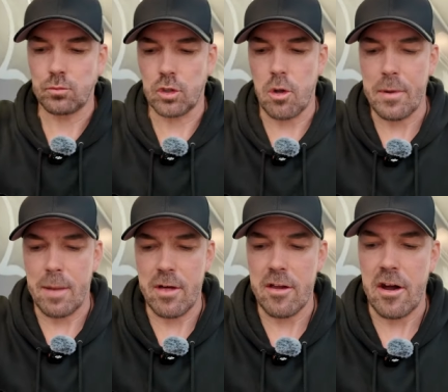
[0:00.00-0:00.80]
I'm gonna pick
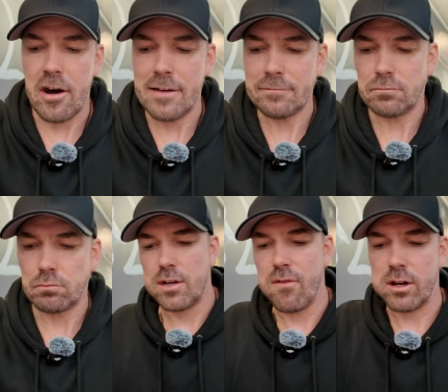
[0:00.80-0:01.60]
up the other half,
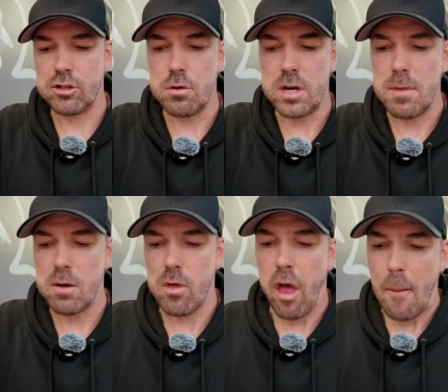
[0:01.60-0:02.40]
see if I can do any
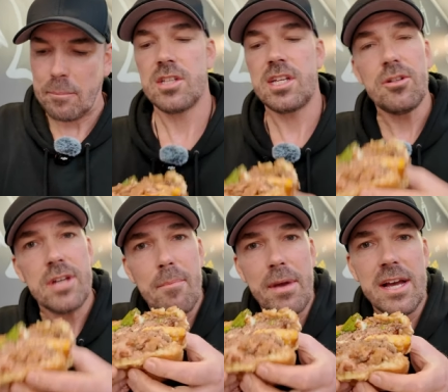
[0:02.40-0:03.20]
better with that. See,
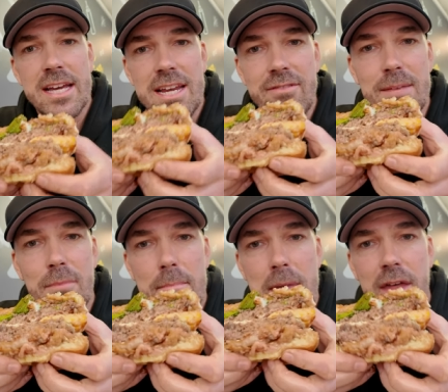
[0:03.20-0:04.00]
look at, that, I can't even get
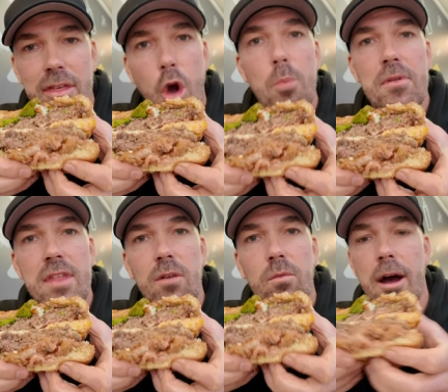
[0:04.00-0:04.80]
my mouth open
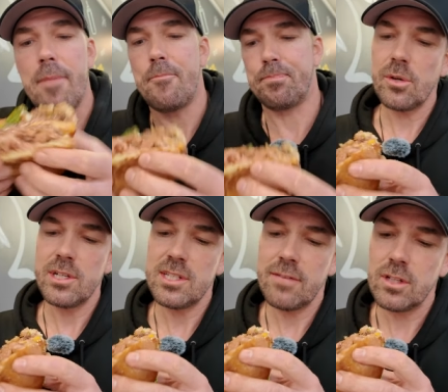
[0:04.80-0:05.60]
that wide, so I
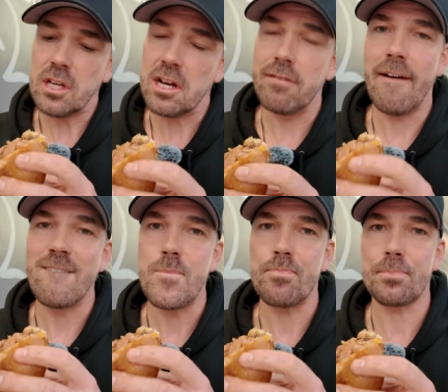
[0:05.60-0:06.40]
just have to kind of
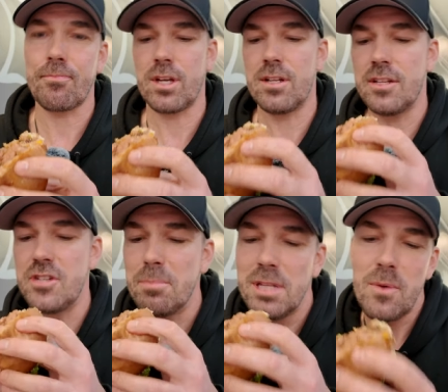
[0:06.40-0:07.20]

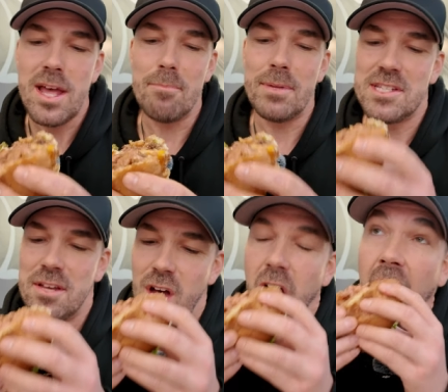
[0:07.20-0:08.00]
nibble away at bits
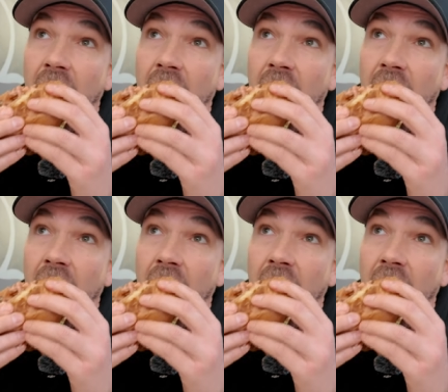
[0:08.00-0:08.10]
of it.